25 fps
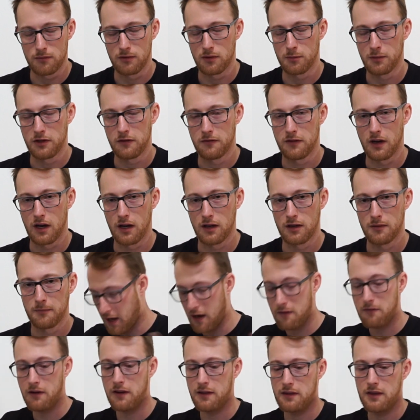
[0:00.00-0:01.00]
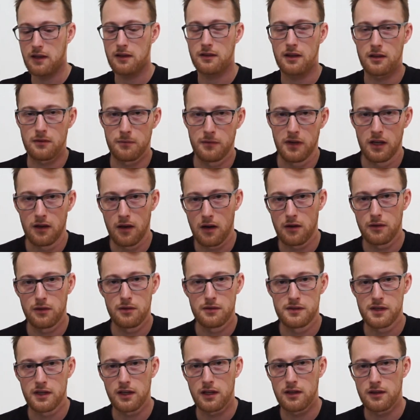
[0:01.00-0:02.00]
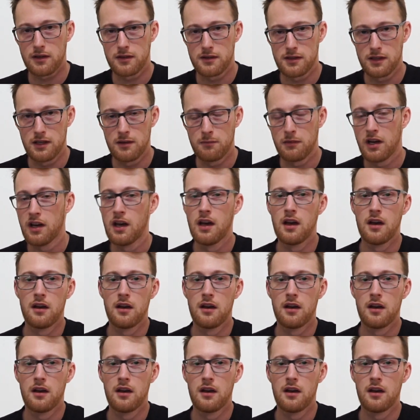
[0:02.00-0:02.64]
will be fine. Everything that we are using in the team,